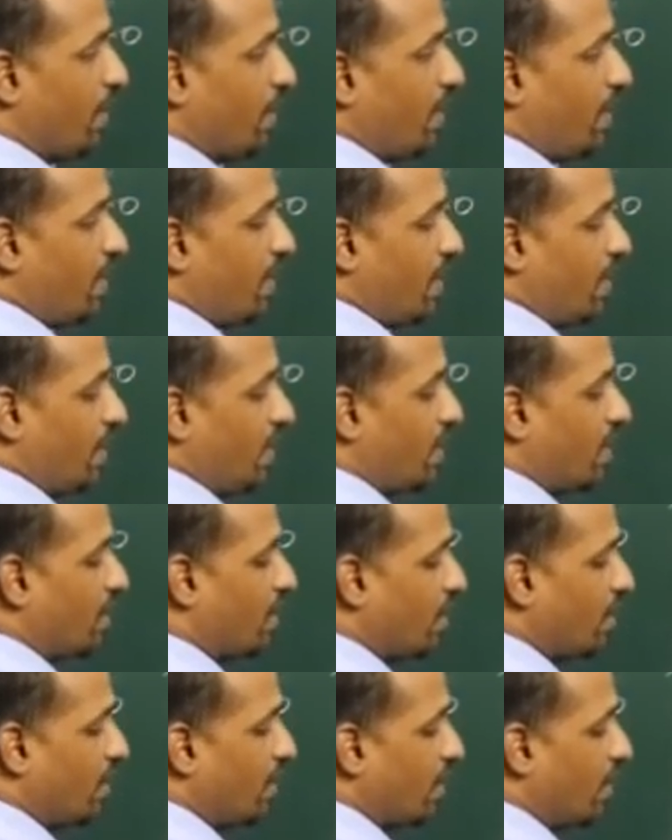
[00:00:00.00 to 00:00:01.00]

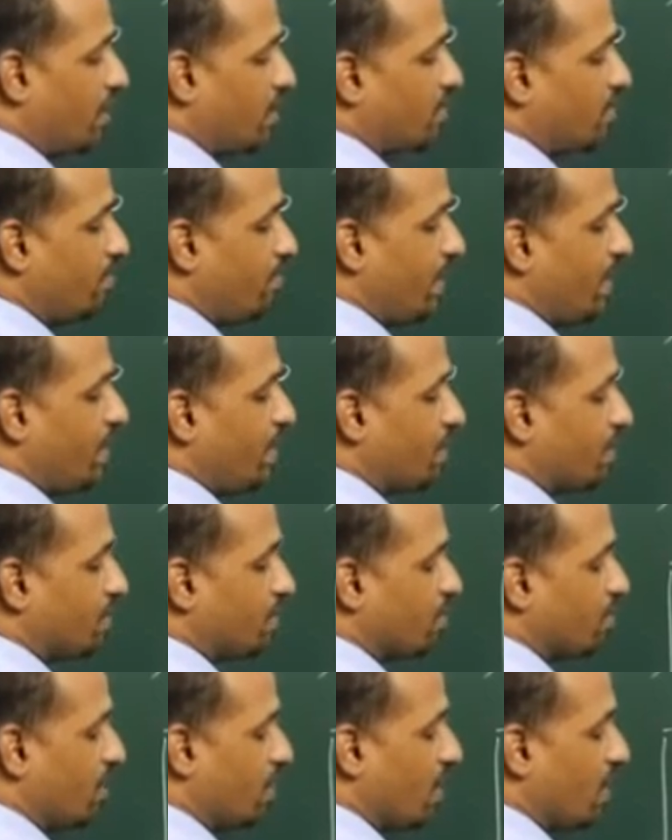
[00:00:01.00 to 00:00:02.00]
Area is meter
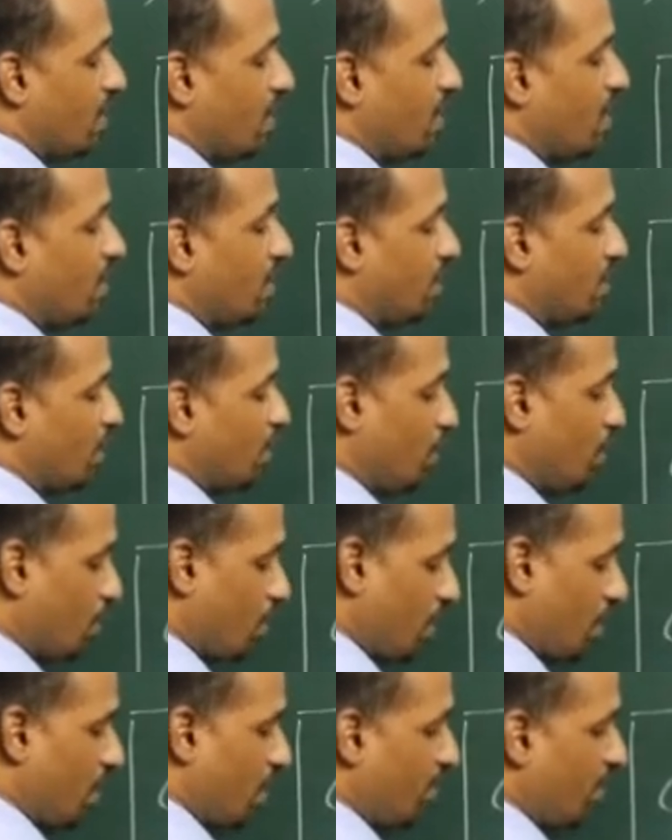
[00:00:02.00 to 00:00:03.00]
square. The
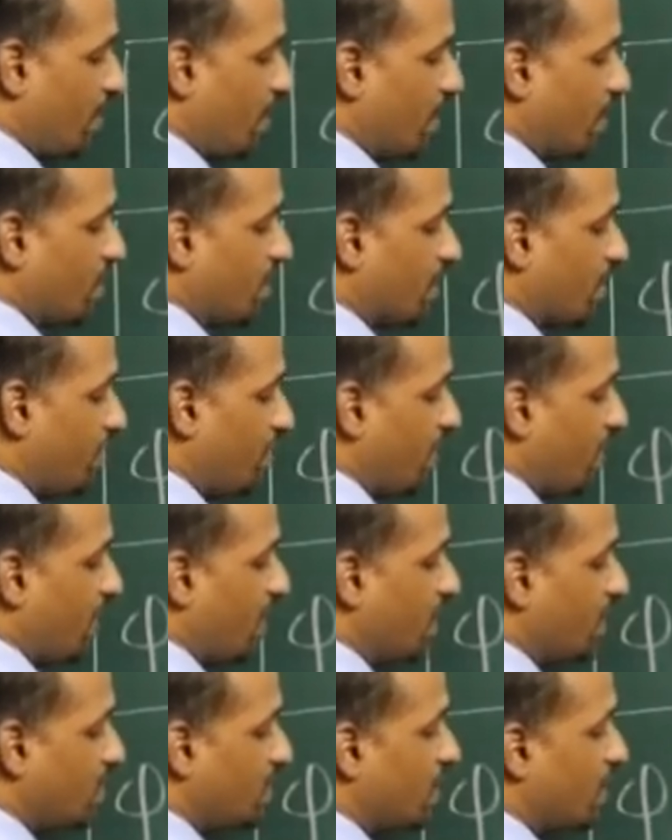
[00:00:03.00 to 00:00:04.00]
unit of electric field
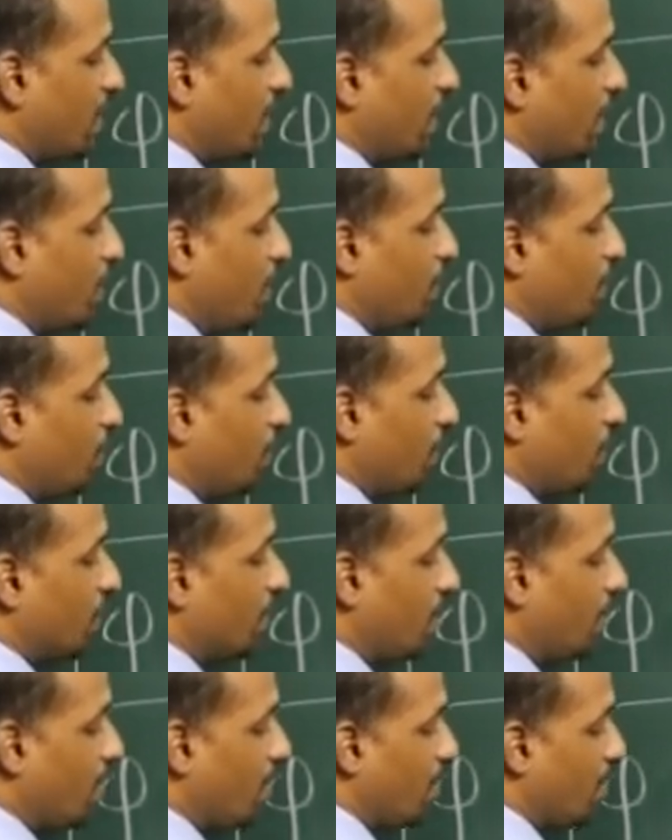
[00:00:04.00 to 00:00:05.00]
is
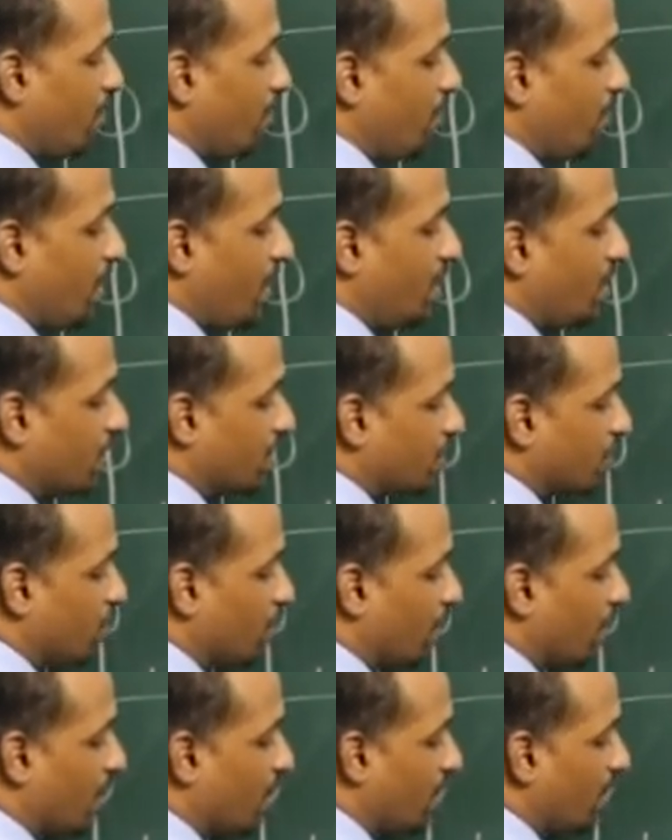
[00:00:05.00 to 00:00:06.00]
Newton meter
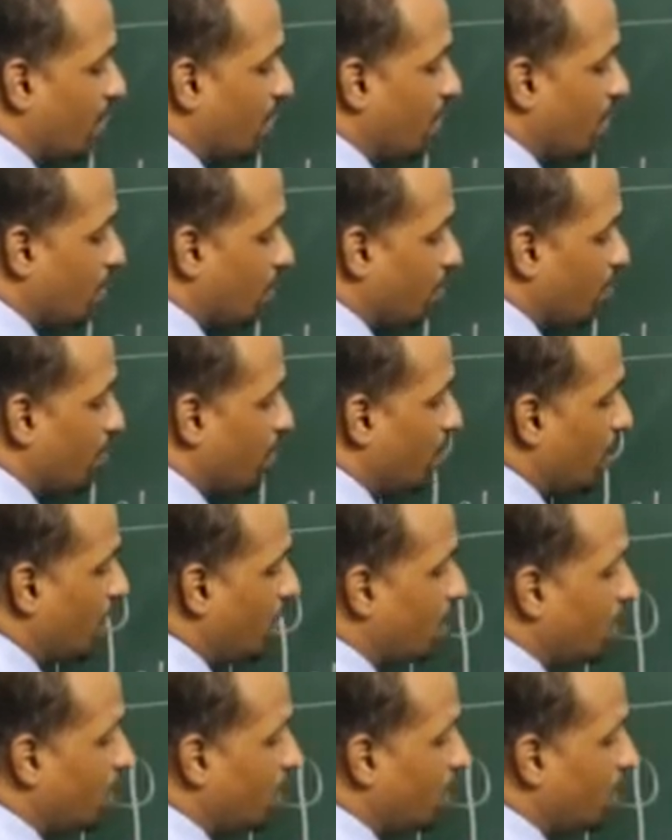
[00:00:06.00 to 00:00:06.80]
square per